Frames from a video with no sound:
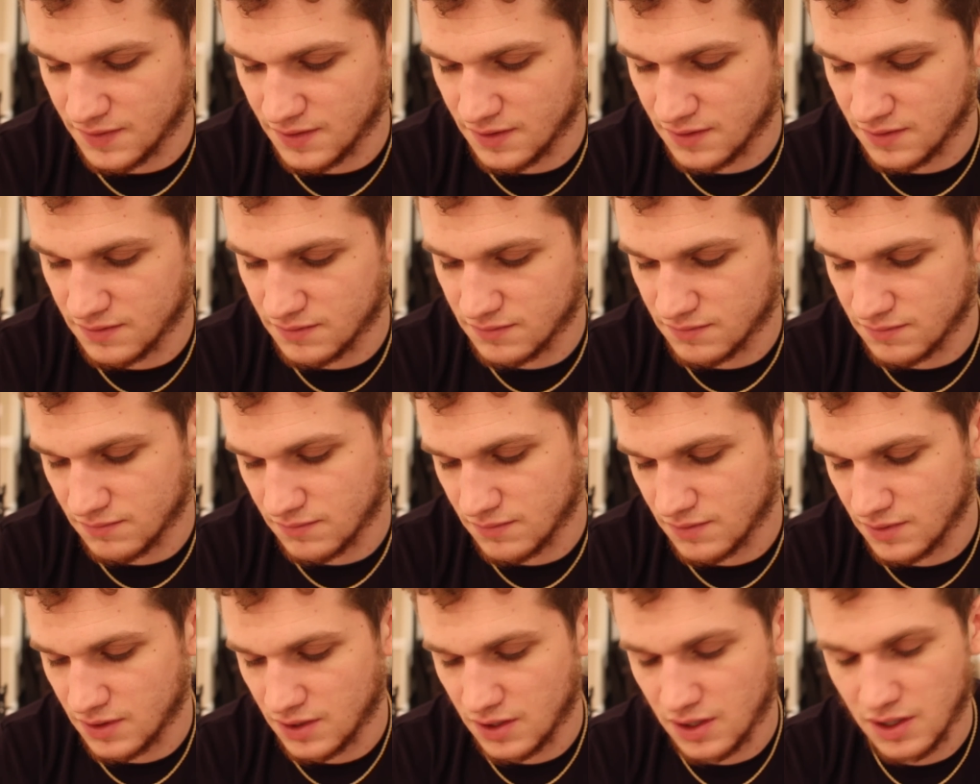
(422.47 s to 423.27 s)
And
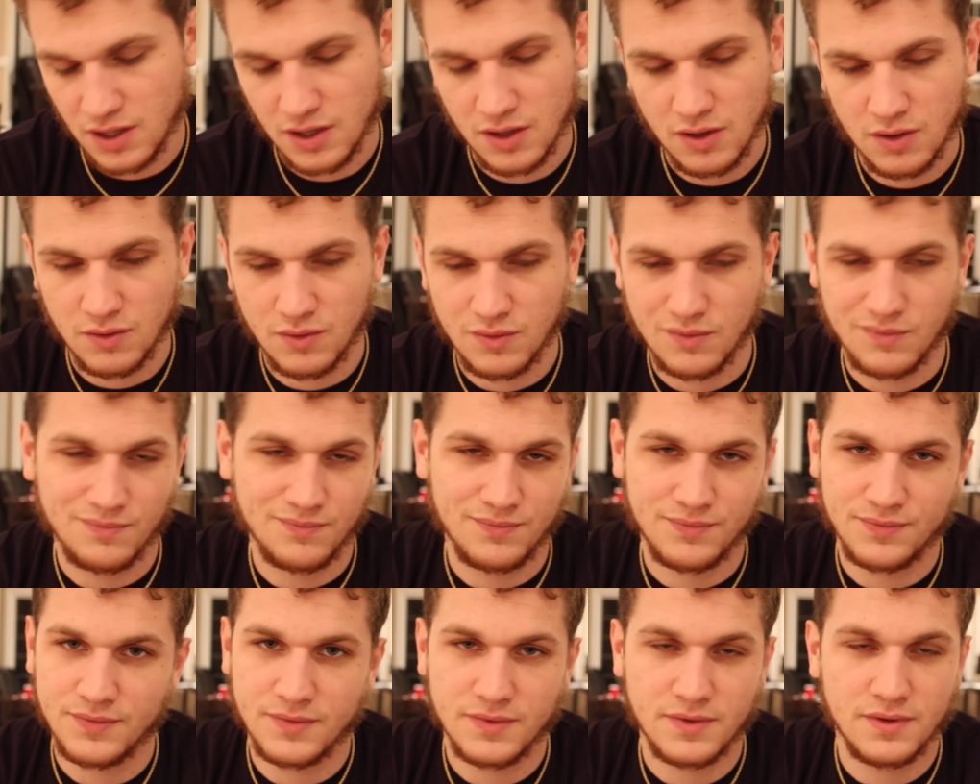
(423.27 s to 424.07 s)

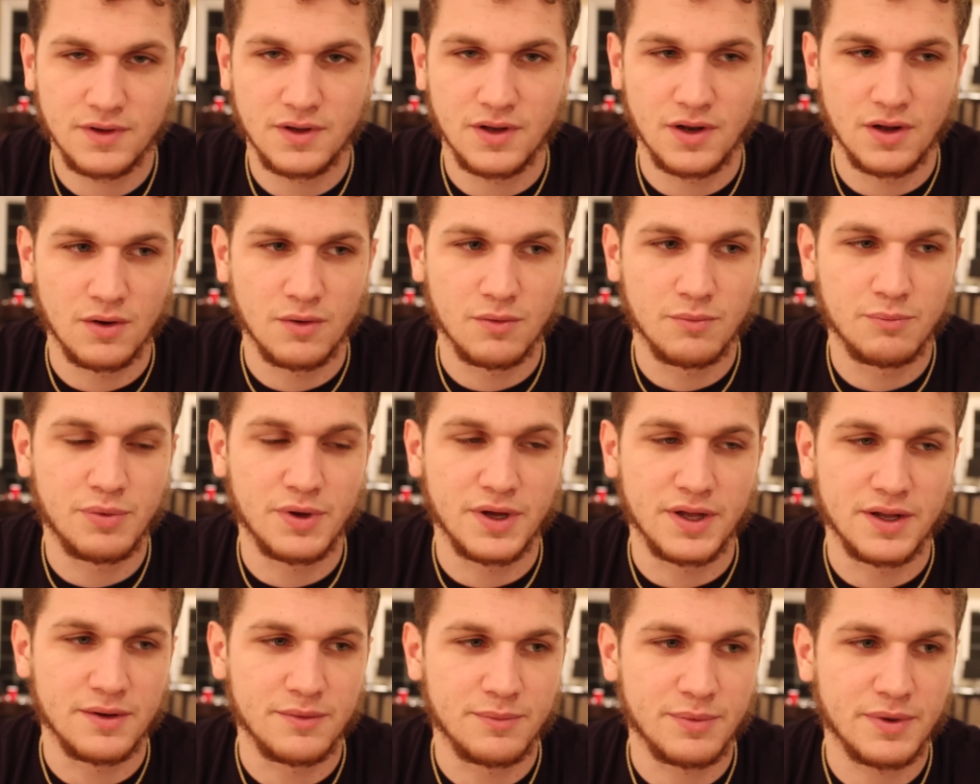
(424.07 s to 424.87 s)
you know,
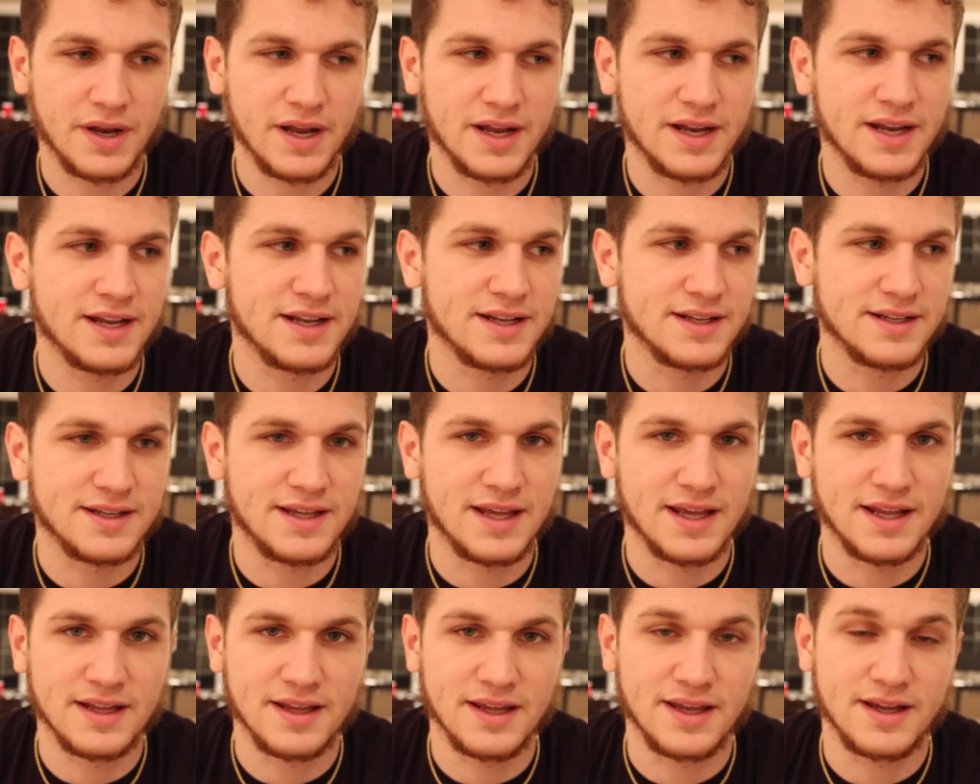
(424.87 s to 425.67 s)
but I didn't
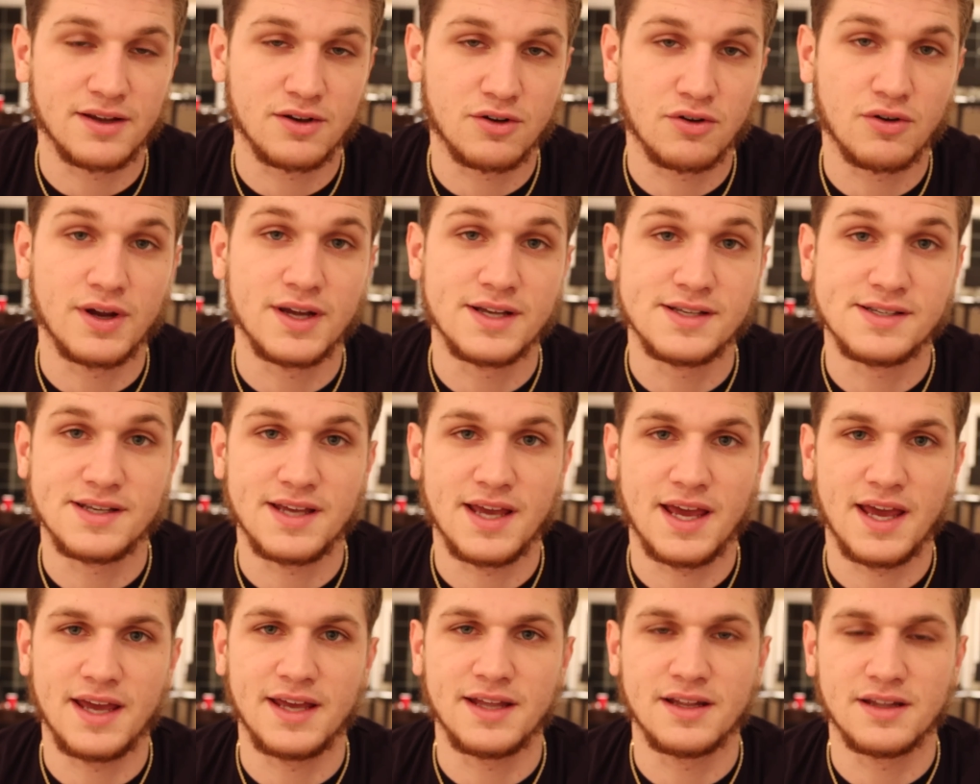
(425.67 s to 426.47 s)
get like
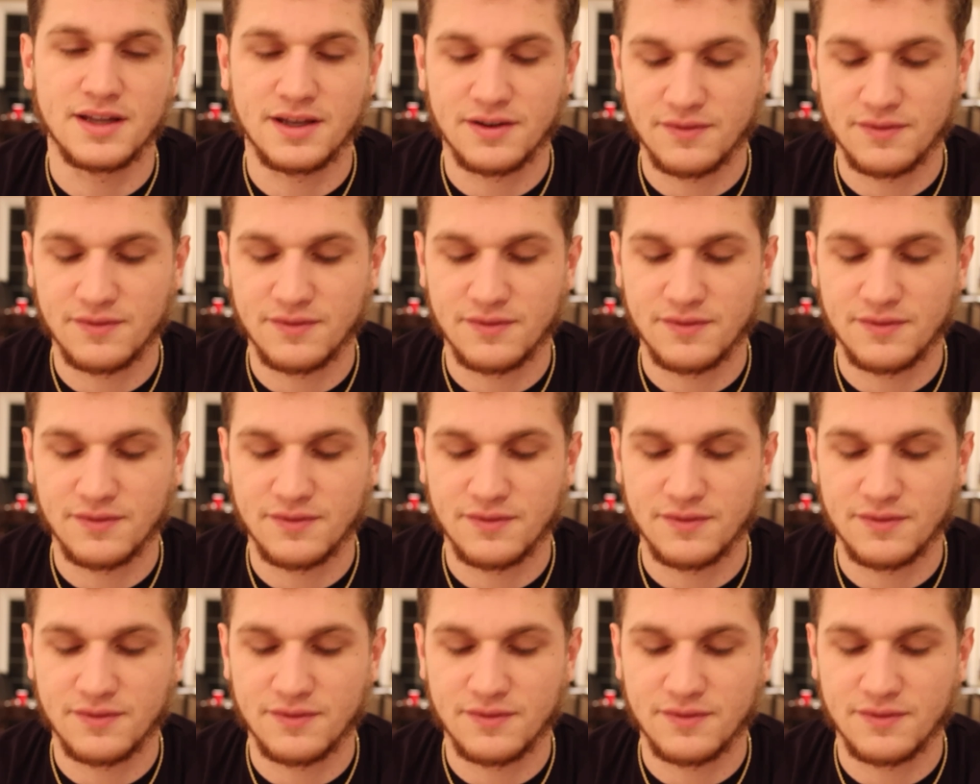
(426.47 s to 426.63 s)
crazy hate.